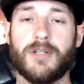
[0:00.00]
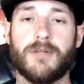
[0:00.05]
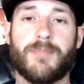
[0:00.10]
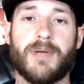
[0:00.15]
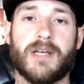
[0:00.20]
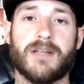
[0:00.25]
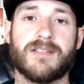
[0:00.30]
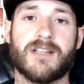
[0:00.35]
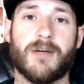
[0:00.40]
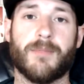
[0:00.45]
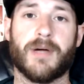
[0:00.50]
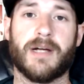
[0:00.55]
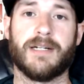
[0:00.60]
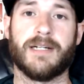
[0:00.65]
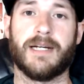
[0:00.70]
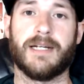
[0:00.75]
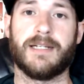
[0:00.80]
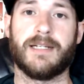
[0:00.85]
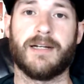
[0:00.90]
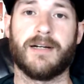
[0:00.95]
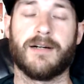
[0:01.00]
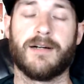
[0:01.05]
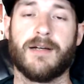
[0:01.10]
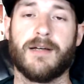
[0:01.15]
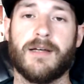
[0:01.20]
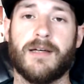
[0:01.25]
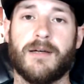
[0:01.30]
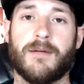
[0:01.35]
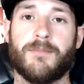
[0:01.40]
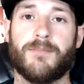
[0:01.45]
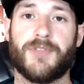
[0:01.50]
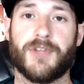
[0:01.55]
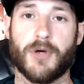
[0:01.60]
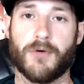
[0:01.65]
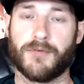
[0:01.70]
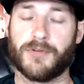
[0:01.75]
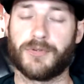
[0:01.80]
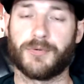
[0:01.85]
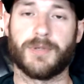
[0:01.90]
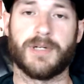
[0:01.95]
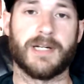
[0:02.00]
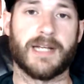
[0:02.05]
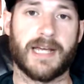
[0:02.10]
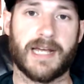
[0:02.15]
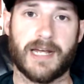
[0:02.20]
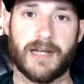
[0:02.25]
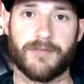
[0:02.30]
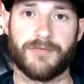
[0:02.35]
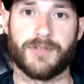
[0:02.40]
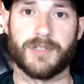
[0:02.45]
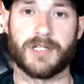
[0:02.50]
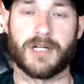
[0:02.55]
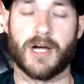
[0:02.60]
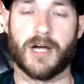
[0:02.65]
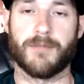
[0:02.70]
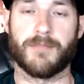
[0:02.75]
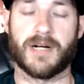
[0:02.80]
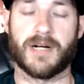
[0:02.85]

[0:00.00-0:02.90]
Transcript: bails out my night here. The over 3.5, the Gane by